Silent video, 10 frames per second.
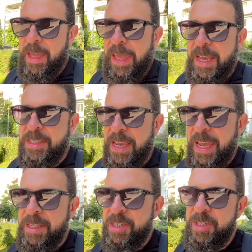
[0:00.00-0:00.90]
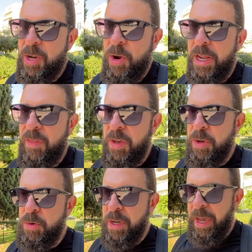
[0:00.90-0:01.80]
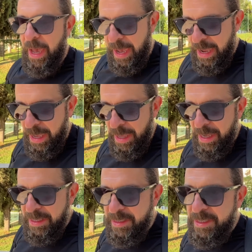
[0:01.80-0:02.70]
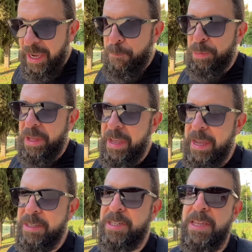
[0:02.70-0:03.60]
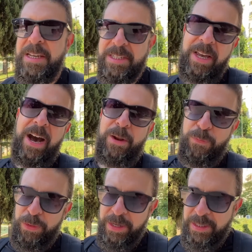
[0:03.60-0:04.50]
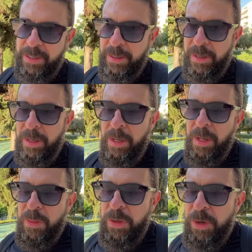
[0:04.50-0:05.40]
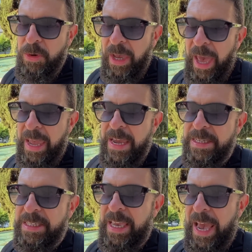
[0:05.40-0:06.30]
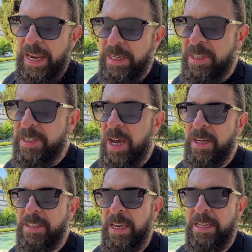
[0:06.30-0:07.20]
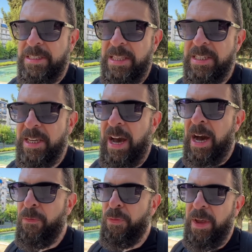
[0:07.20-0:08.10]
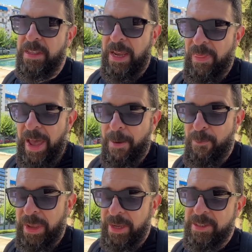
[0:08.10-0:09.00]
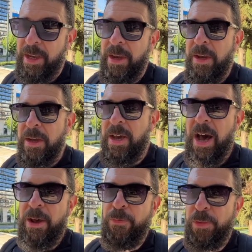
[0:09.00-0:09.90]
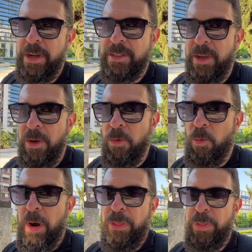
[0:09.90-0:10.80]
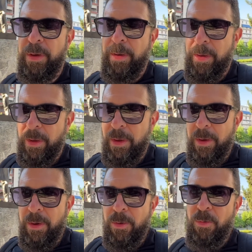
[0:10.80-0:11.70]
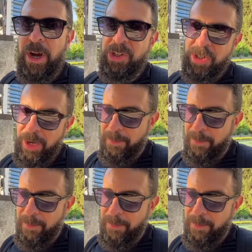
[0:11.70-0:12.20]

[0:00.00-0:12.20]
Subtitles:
is inserting the UK deeply into this conflict. The UK is getting sucked into this conflict, and that means conflict with Russia.